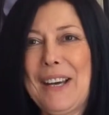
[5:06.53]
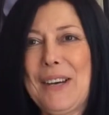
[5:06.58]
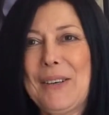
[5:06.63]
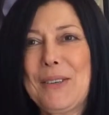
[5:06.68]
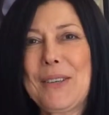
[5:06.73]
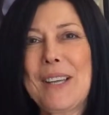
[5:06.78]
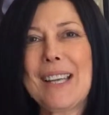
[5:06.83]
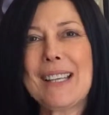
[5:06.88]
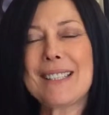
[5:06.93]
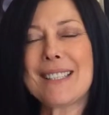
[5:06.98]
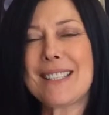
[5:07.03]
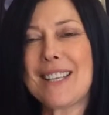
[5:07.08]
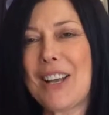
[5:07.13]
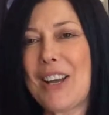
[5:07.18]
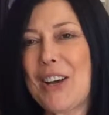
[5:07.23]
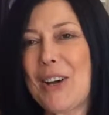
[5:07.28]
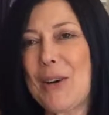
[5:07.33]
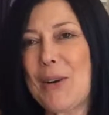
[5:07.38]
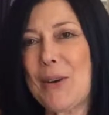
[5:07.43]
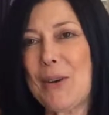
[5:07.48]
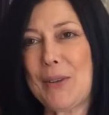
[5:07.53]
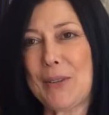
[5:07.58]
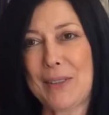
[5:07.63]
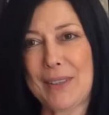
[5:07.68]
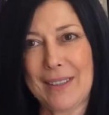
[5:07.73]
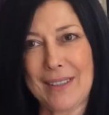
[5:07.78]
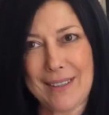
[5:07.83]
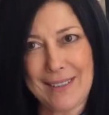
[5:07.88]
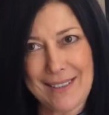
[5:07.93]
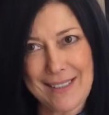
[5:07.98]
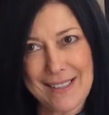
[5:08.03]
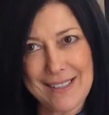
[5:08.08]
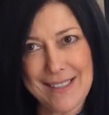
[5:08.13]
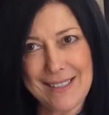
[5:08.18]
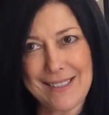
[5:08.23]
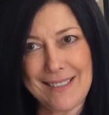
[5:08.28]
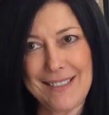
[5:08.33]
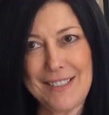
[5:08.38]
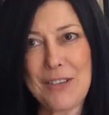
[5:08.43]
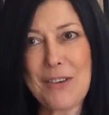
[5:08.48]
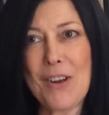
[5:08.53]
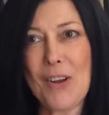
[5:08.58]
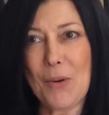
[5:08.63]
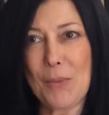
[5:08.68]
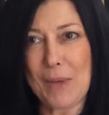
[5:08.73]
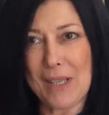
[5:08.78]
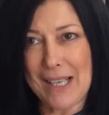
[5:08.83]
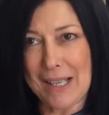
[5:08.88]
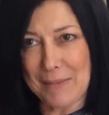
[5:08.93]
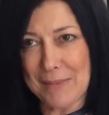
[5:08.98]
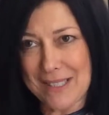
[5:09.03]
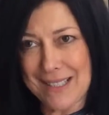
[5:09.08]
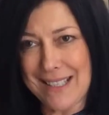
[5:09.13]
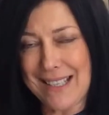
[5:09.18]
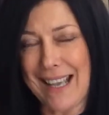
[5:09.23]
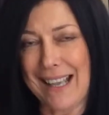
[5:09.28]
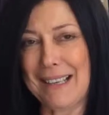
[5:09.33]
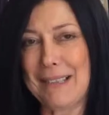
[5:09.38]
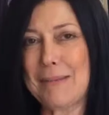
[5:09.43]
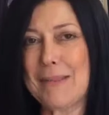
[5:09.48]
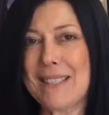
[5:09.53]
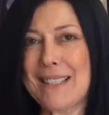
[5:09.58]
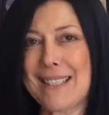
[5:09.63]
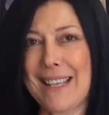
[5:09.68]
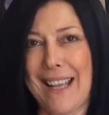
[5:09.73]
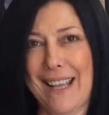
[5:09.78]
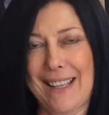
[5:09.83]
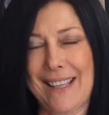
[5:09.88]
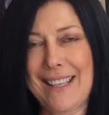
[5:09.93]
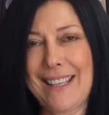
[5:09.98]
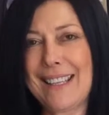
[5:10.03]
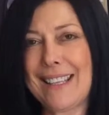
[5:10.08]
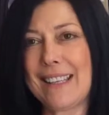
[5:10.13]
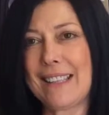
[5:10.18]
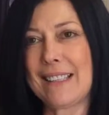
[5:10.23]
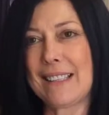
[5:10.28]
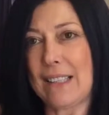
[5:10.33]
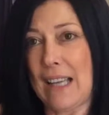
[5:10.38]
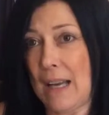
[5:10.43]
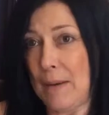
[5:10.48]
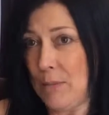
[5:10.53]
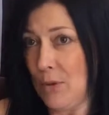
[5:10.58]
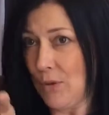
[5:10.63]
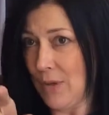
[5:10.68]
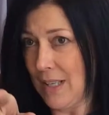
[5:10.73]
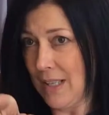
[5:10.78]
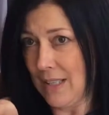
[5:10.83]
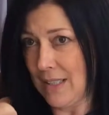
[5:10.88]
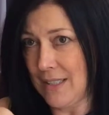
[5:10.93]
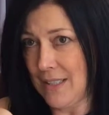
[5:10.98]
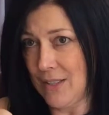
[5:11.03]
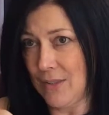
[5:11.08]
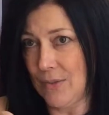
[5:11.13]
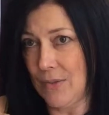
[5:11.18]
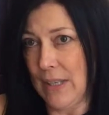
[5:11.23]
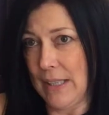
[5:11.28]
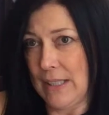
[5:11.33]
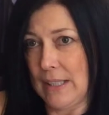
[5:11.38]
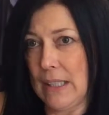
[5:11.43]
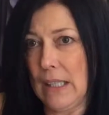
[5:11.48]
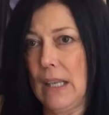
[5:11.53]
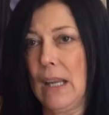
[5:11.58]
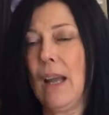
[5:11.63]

Okay, so as you know, my name is Misetic, and I'm looking at you, right?